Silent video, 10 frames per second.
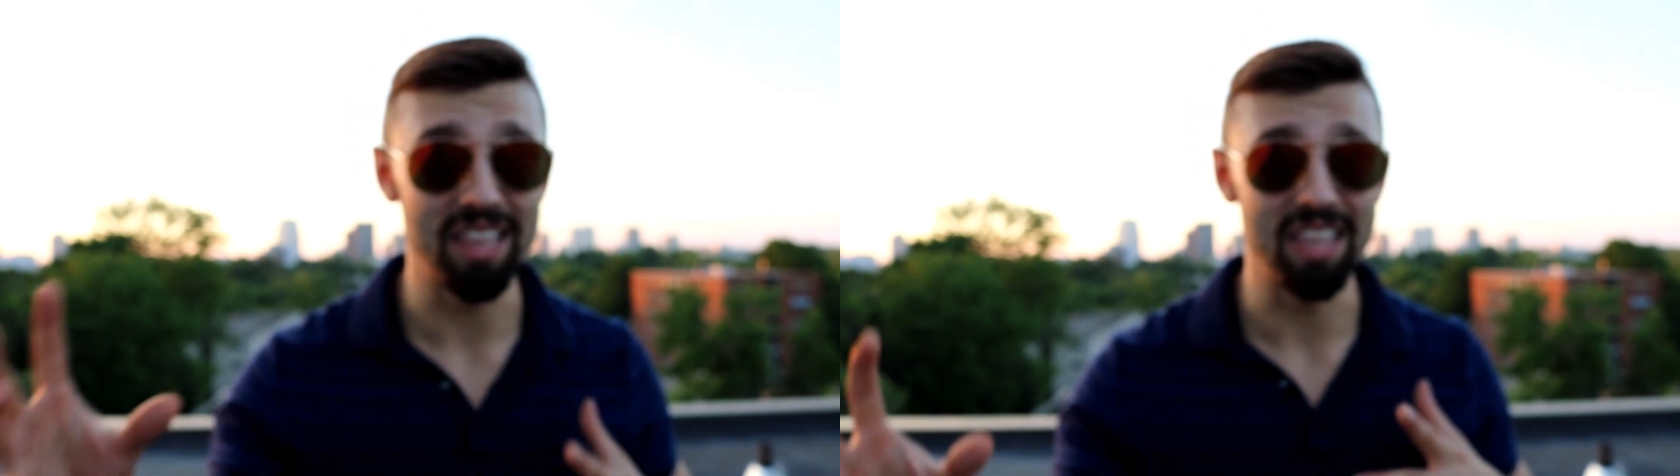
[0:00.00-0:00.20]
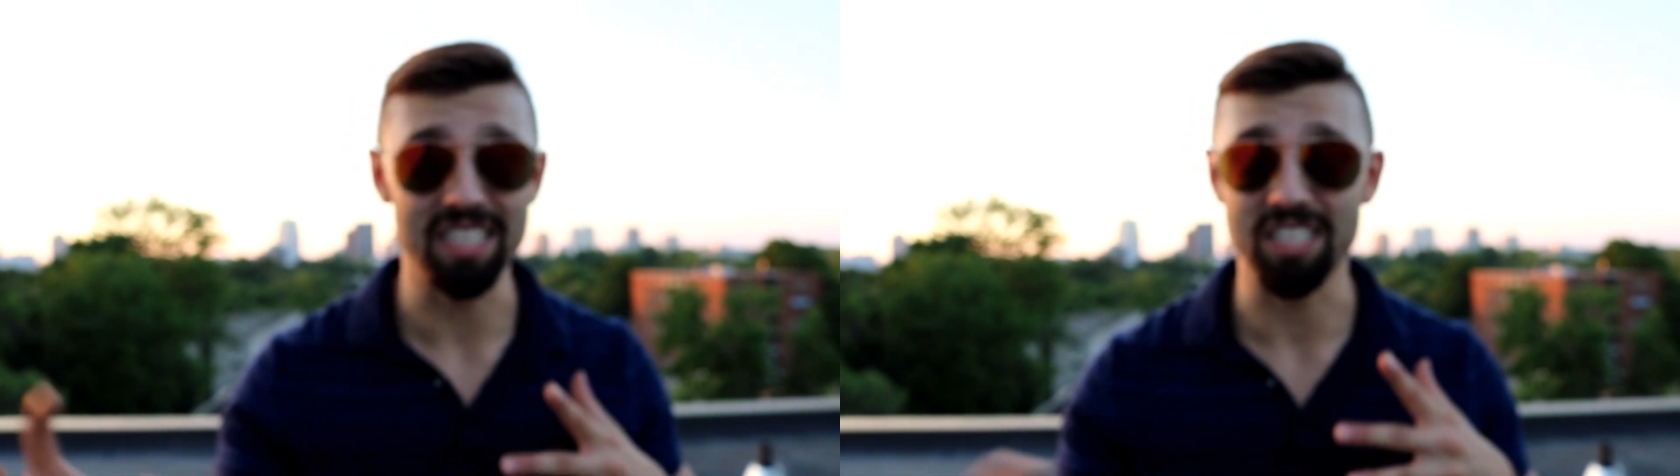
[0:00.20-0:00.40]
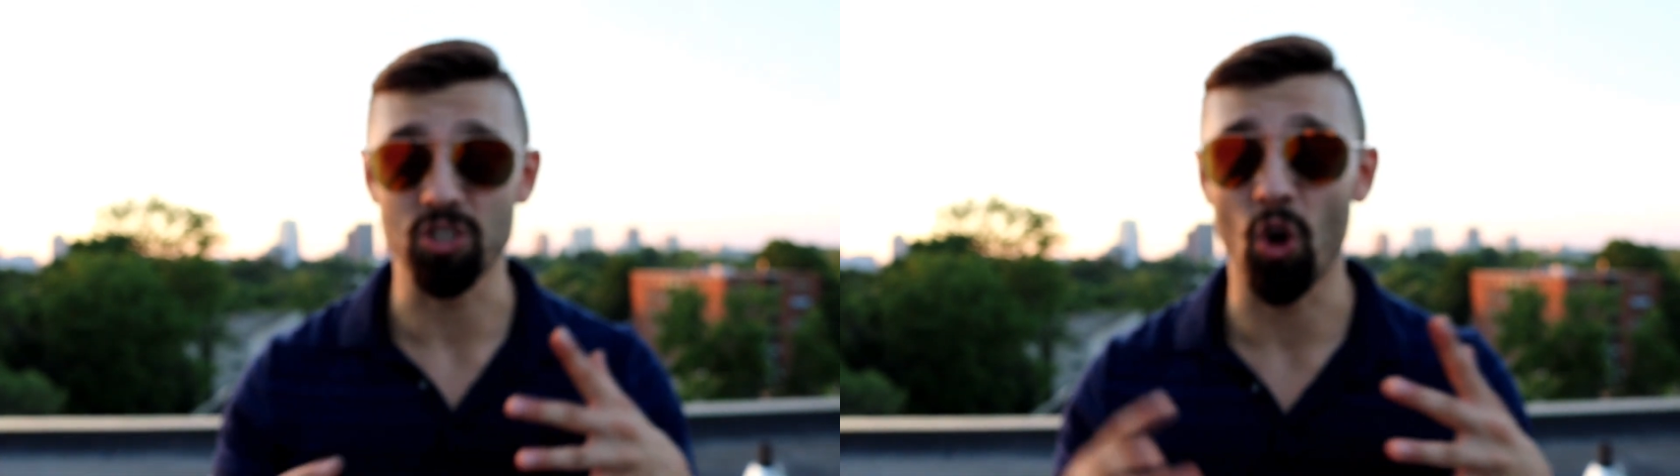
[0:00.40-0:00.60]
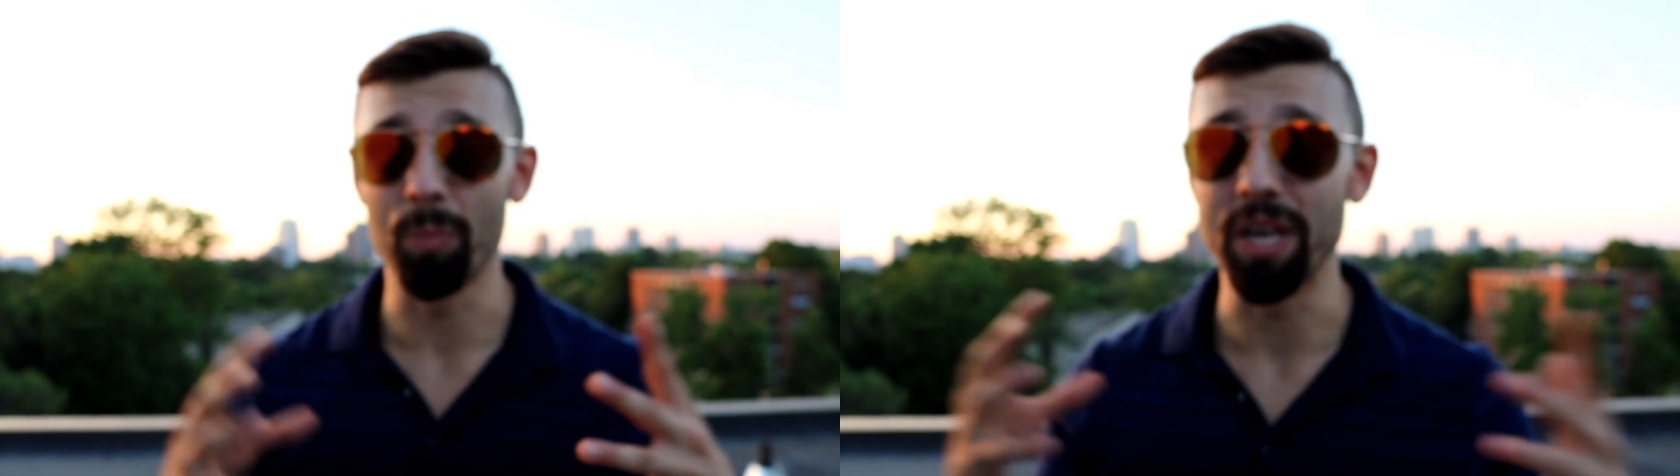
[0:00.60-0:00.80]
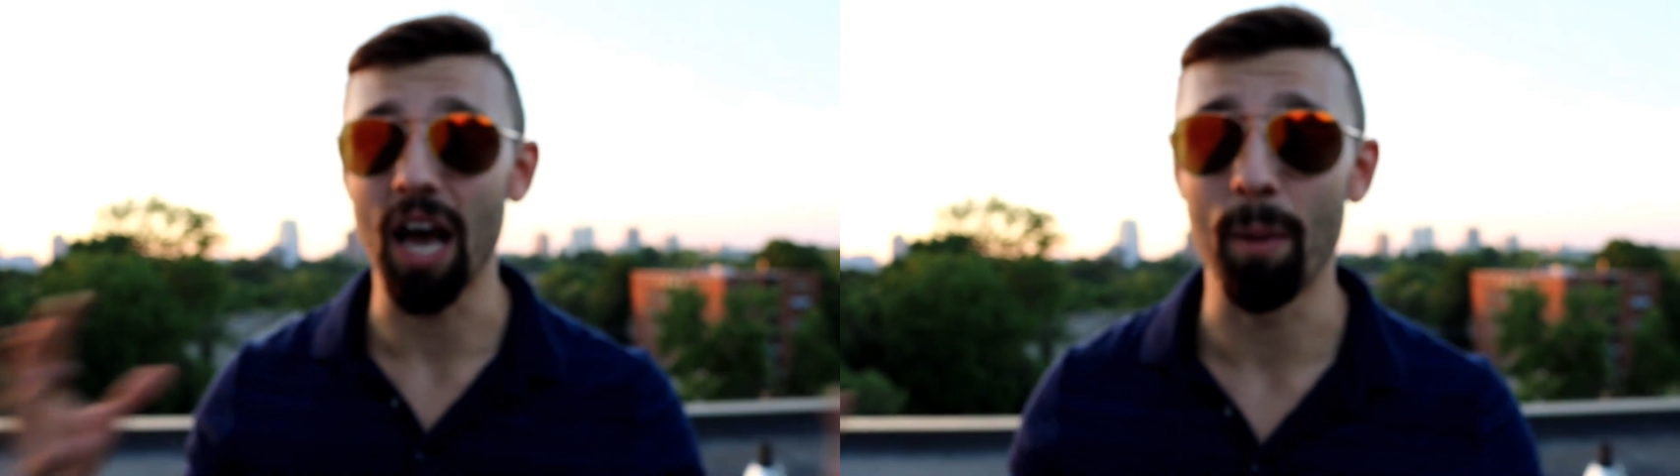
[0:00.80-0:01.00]
this is all
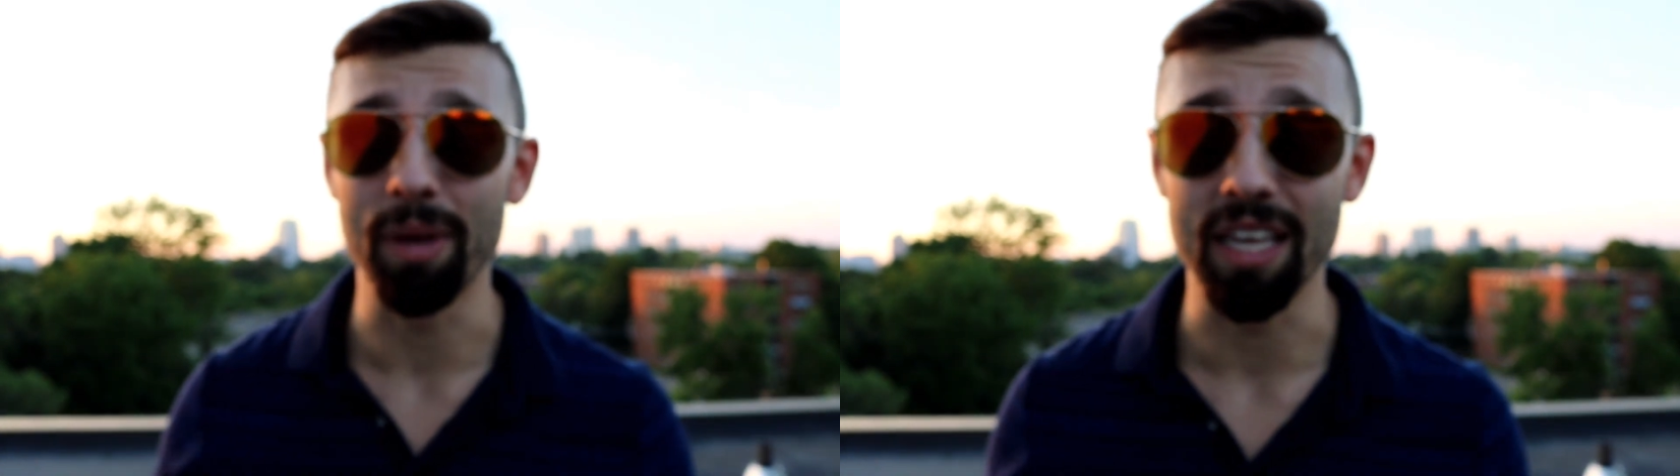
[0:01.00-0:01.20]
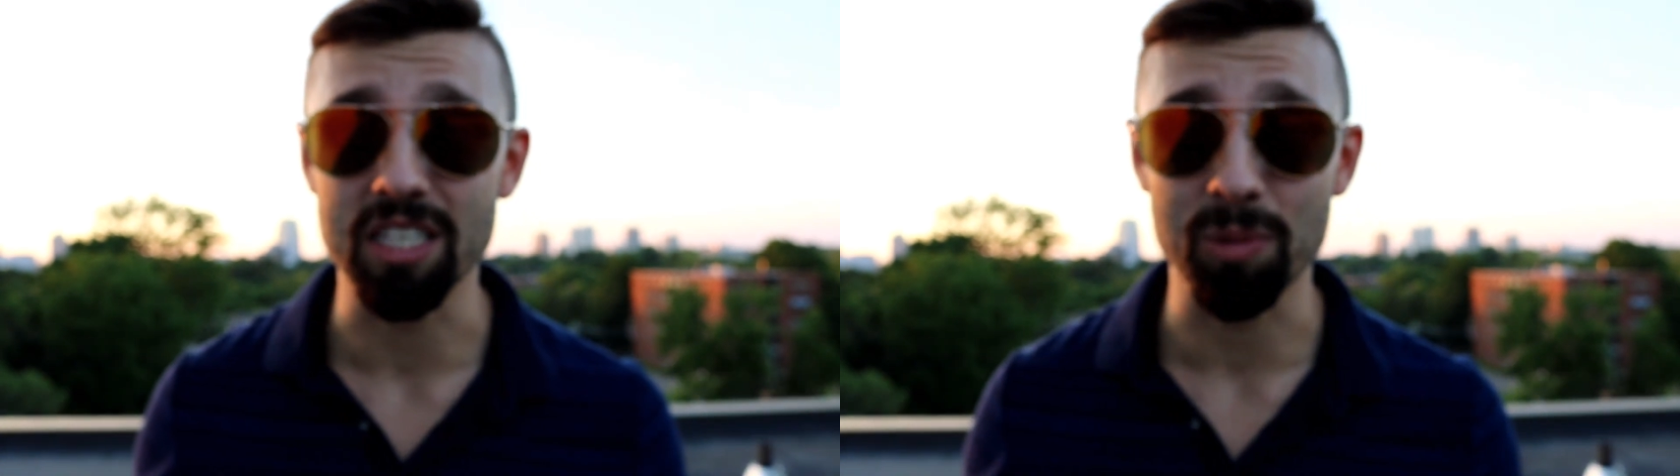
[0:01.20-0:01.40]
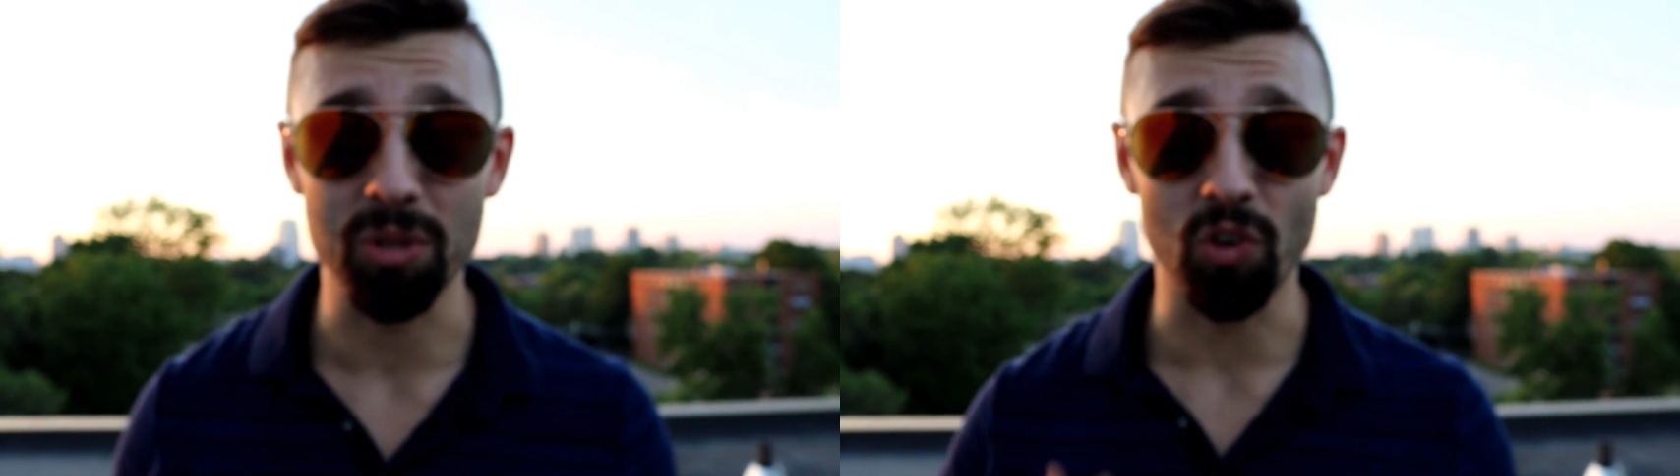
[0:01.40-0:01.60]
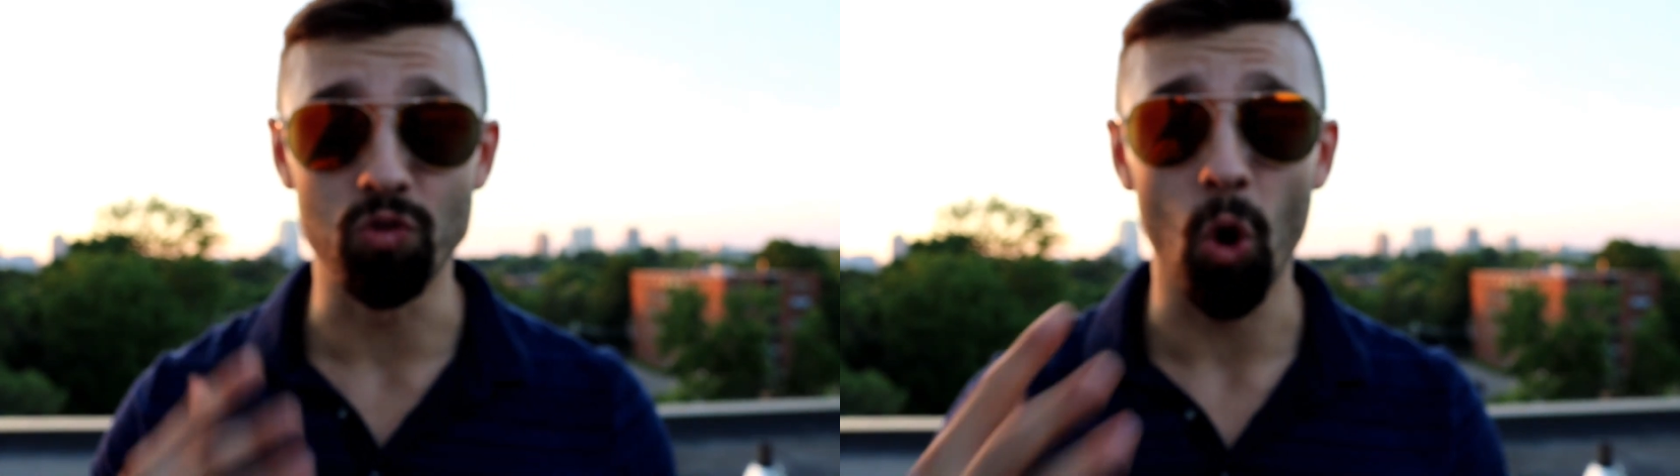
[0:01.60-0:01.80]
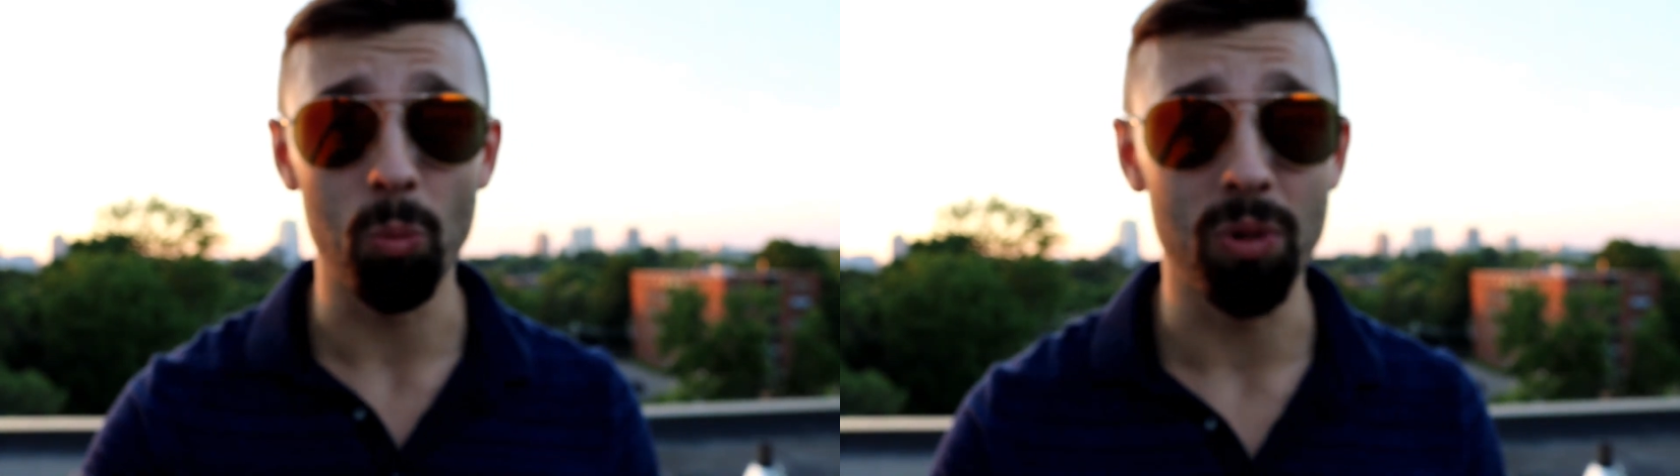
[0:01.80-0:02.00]
becoming and some of the
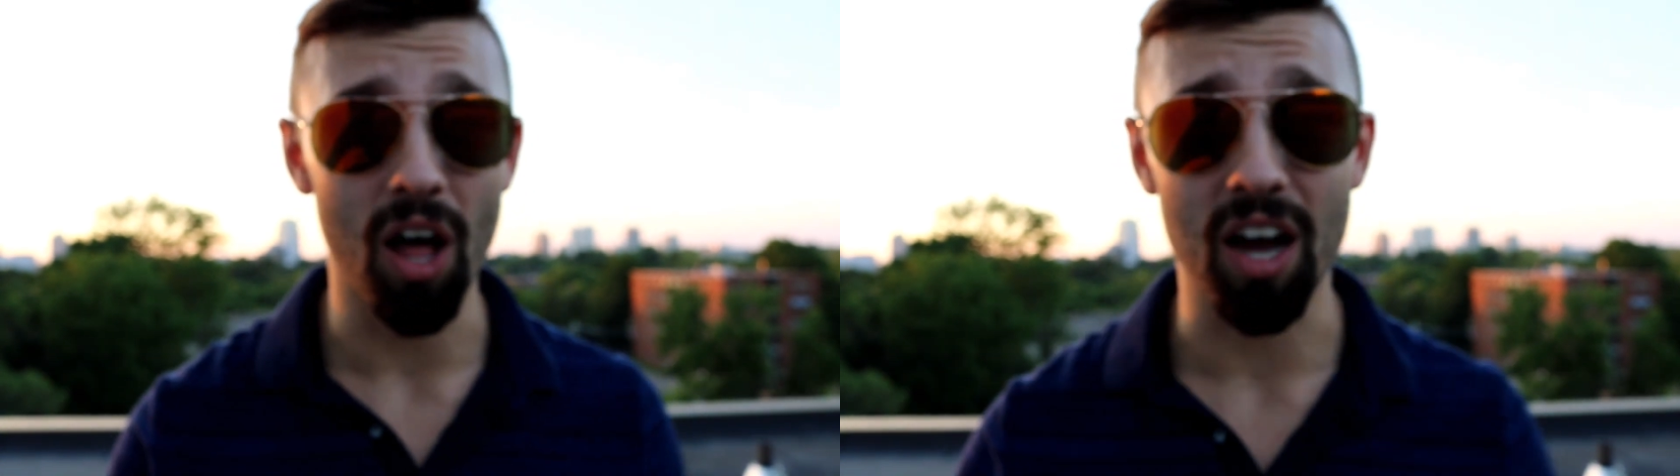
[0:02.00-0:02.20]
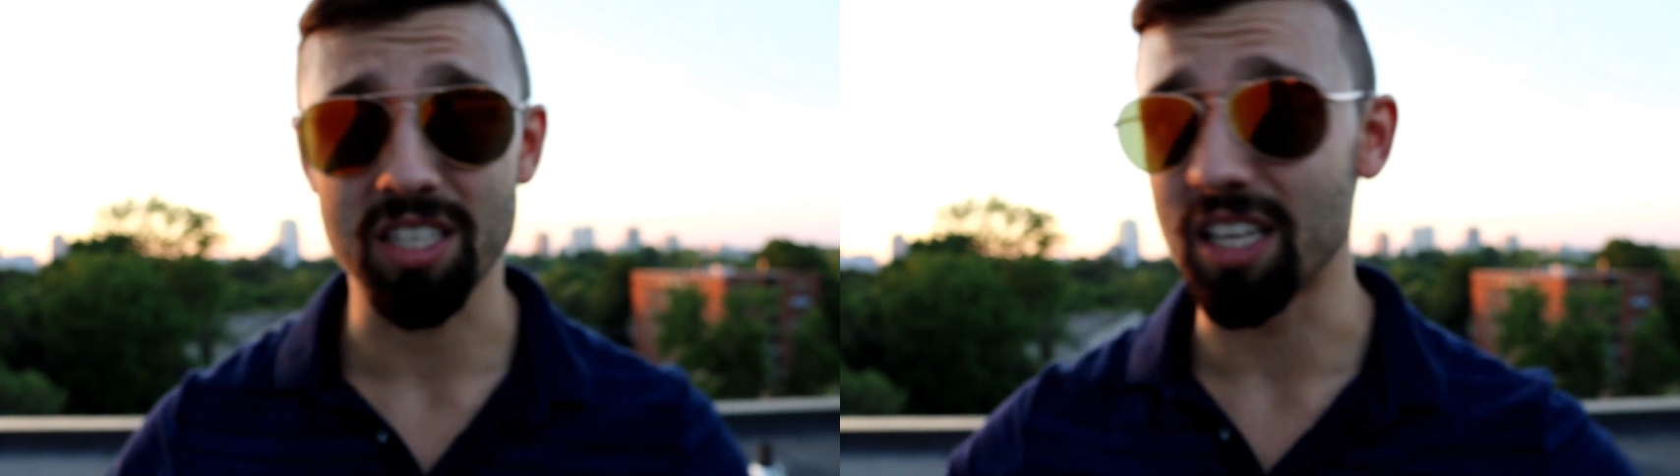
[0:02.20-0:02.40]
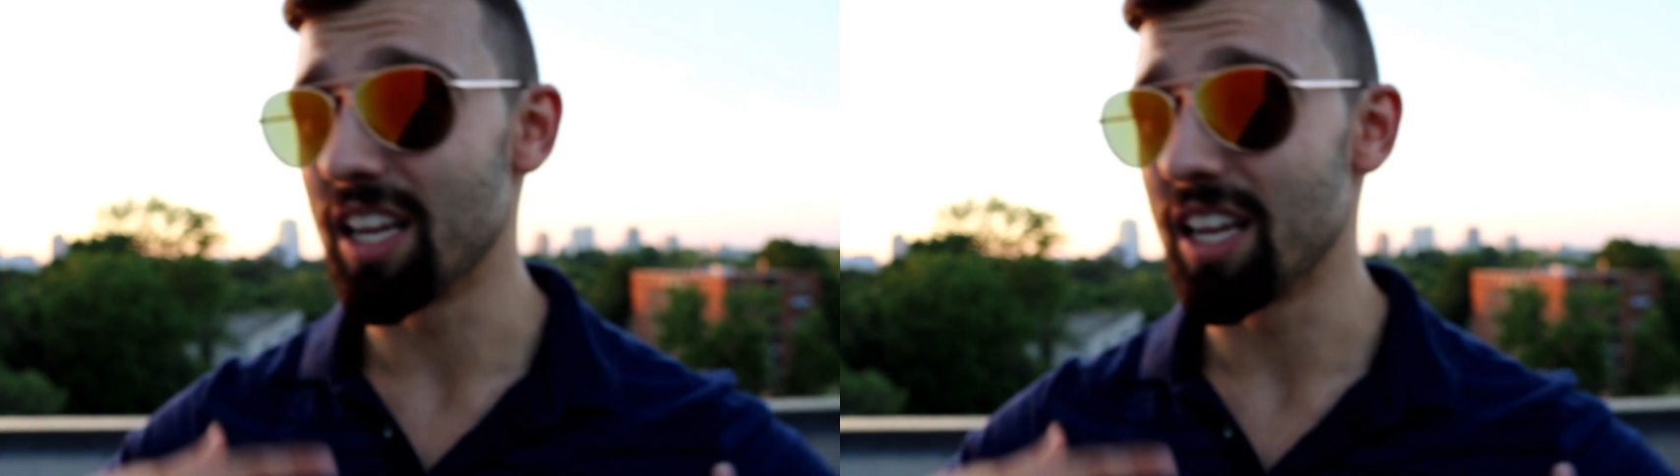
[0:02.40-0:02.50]
roadblocks and